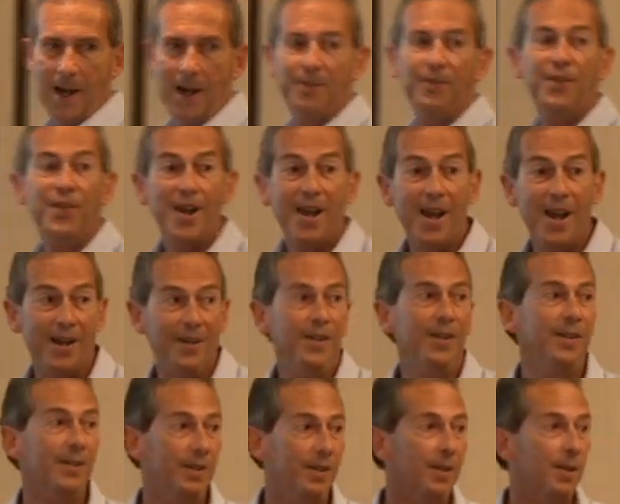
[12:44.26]
And
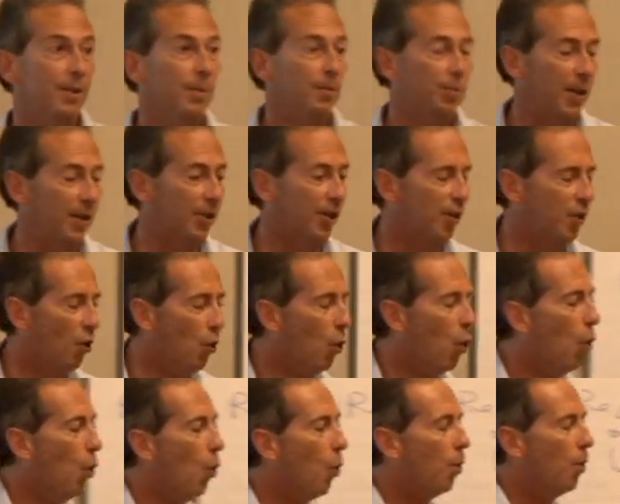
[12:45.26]
then practically
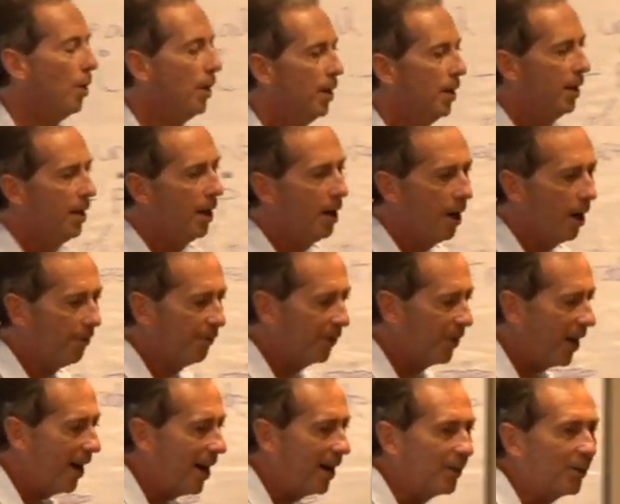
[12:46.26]
all of
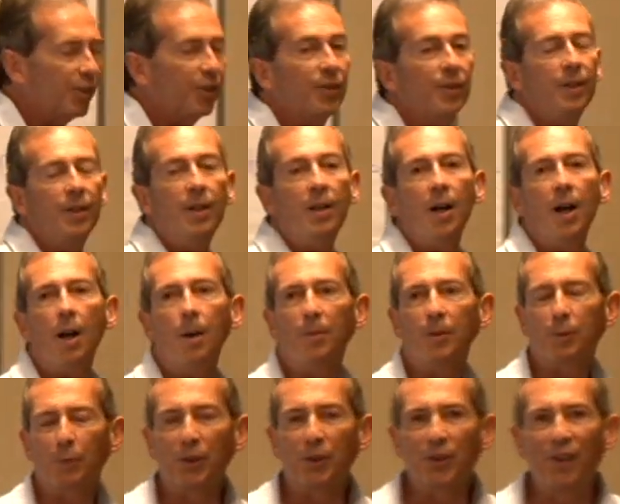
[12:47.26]
that
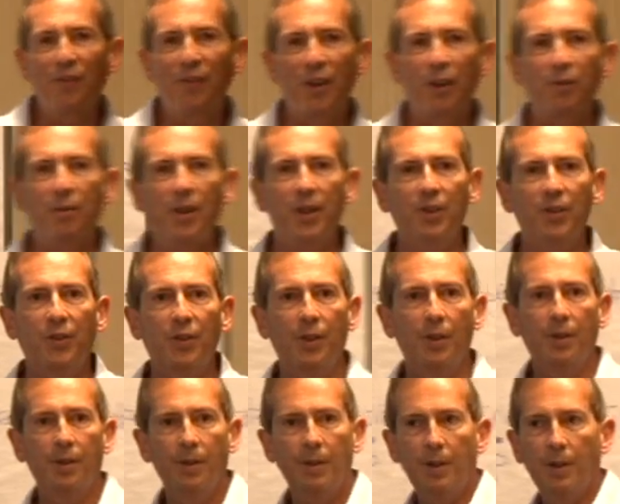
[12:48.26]
specific
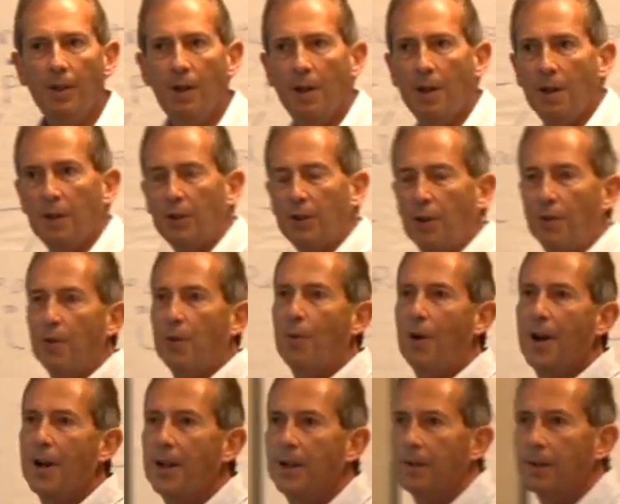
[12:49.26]
risk has gone
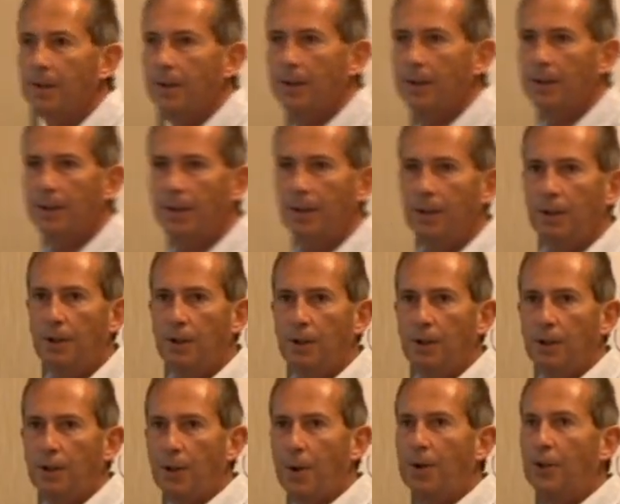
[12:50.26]
away.
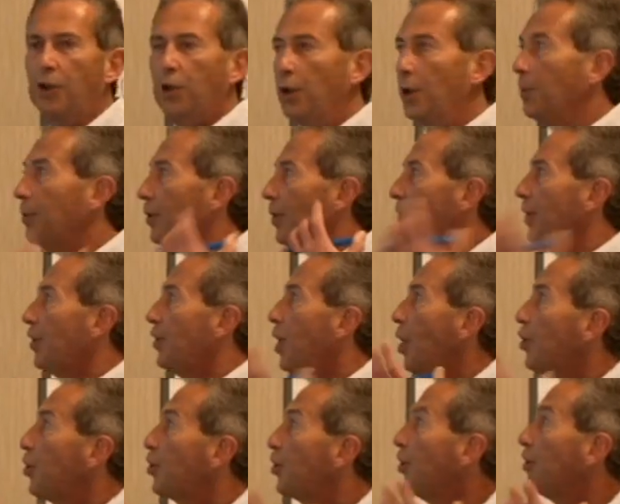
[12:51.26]
So in terms of the
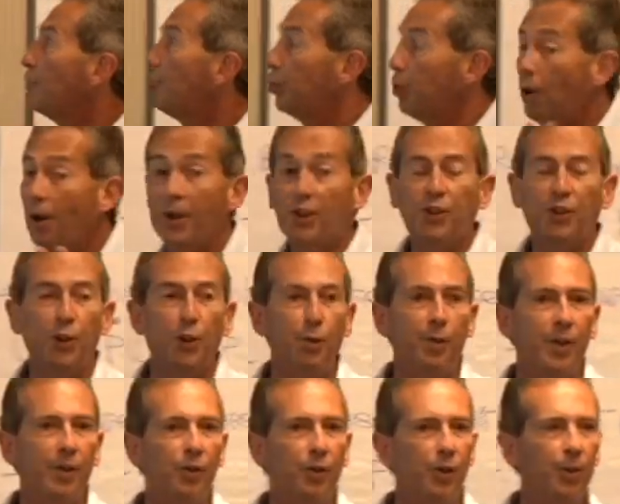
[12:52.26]
notion of pricing,
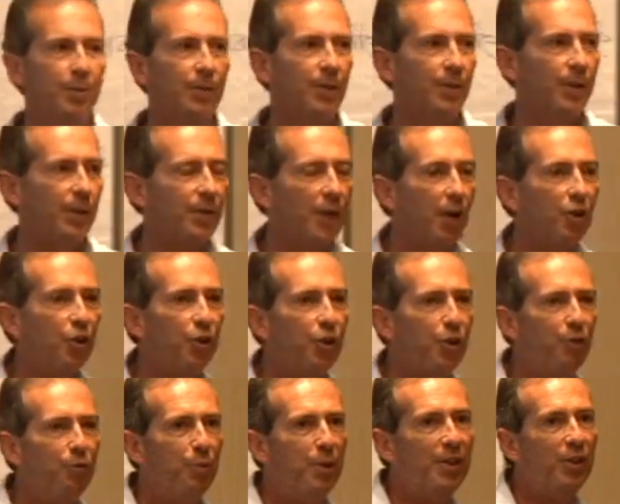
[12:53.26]
or in terms of the
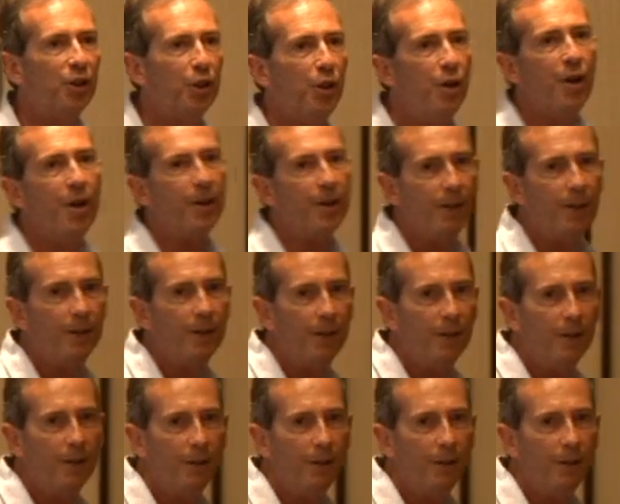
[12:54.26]
notion of return,